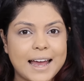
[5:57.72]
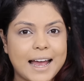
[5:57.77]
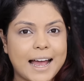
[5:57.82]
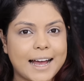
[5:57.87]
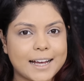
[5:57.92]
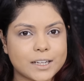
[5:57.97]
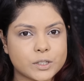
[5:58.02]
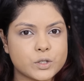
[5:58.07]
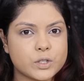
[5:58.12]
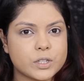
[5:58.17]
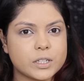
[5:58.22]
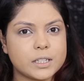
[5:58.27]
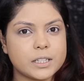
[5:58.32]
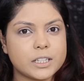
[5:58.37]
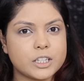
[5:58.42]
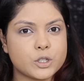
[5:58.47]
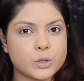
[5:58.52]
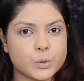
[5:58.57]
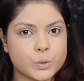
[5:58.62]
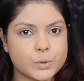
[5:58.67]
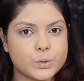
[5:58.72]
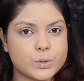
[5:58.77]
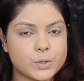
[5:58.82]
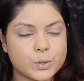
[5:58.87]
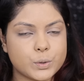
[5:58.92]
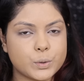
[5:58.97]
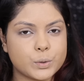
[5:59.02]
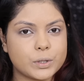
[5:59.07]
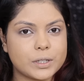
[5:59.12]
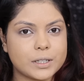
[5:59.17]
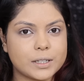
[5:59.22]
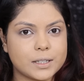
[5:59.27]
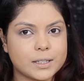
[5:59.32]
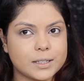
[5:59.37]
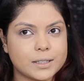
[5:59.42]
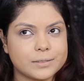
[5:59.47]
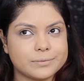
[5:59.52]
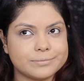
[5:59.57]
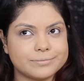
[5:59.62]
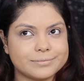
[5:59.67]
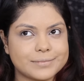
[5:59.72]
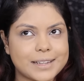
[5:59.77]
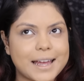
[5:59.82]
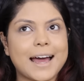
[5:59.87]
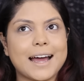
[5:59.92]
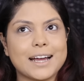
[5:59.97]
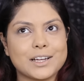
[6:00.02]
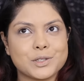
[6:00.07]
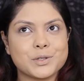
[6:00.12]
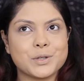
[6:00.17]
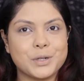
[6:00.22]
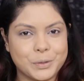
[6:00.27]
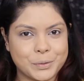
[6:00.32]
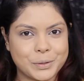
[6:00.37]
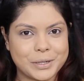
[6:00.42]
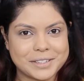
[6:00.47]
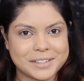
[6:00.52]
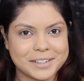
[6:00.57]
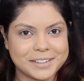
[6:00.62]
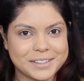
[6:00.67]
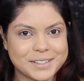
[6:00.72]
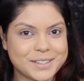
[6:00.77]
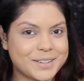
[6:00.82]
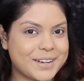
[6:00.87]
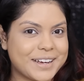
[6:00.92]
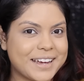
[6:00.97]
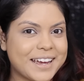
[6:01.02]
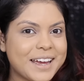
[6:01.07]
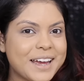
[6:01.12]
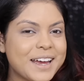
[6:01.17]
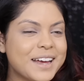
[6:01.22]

actually shows you the actual result. Okay,